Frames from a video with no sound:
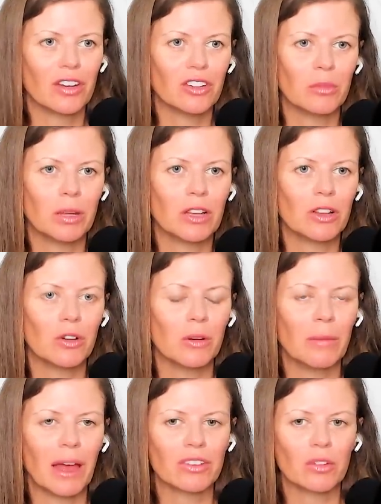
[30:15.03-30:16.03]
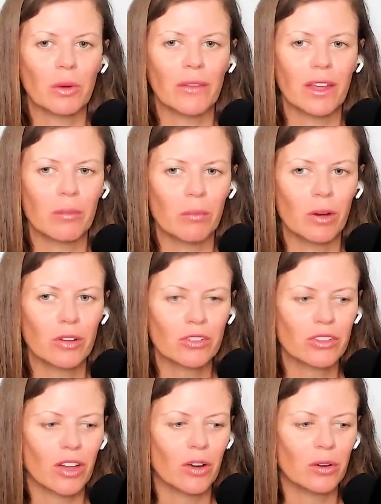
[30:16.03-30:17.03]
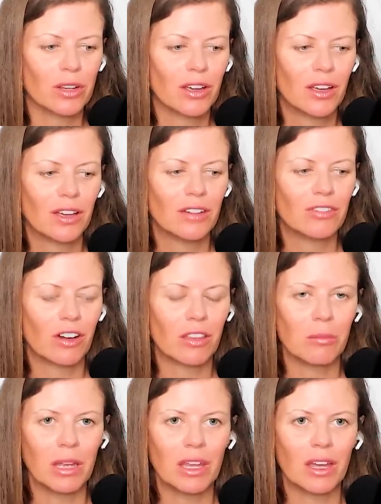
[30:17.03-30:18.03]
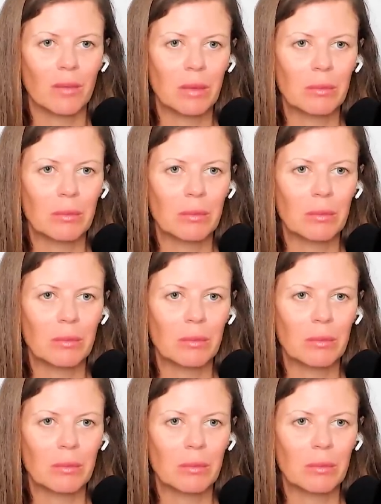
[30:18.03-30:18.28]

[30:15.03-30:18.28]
doom and gloom as the one that get marched out in front of the media.